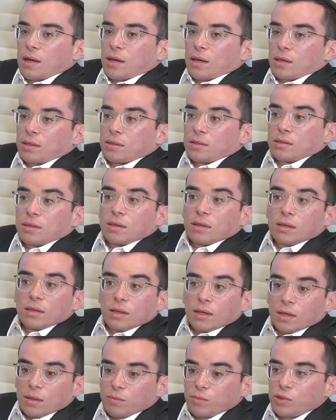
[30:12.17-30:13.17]
I said,
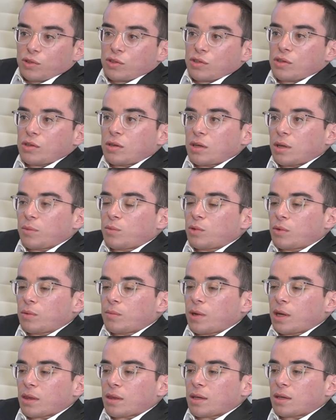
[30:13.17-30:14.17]
"I'm just chilling. I'm doing
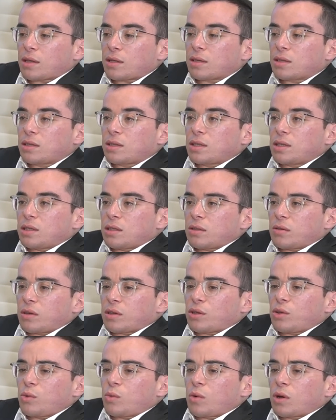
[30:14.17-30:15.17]
my thing."
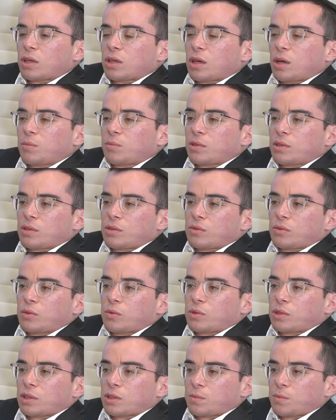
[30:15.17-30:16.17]
Like, "Do you want to come to Israel
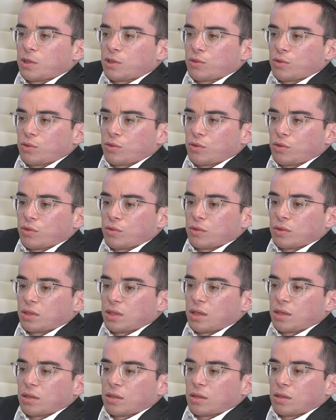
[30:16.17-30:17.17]
with the Special Children's
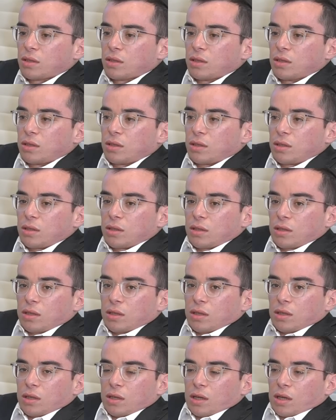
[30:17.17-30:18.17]
Center?"
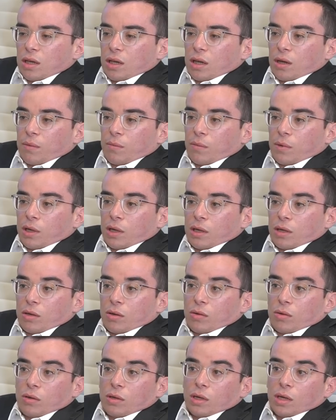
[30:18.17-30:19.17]
I'm like,
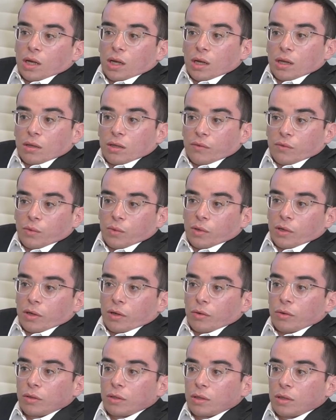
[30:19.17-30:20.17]
"Okay, I never really
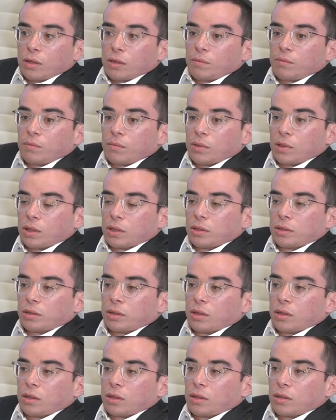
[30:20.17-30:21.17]
heard of them, but
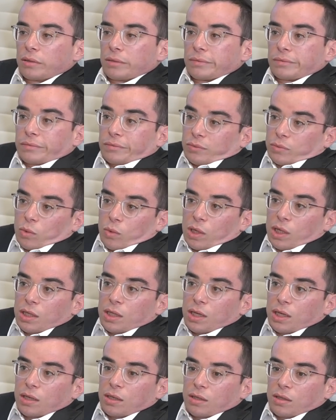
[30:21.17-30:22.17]
why
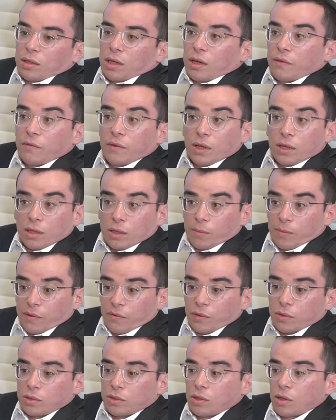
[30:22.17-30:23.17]
not? I found out my
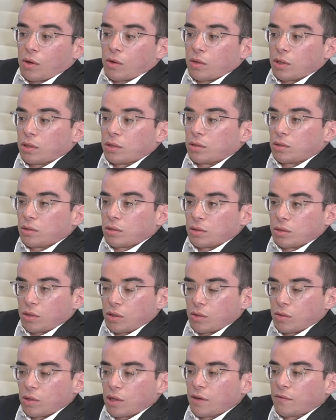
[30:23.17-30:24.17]
friends are going, so let's
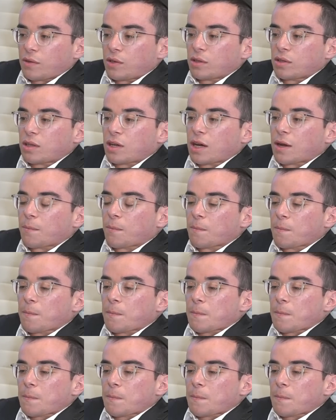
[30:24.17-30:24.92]
go. We'll have a good time."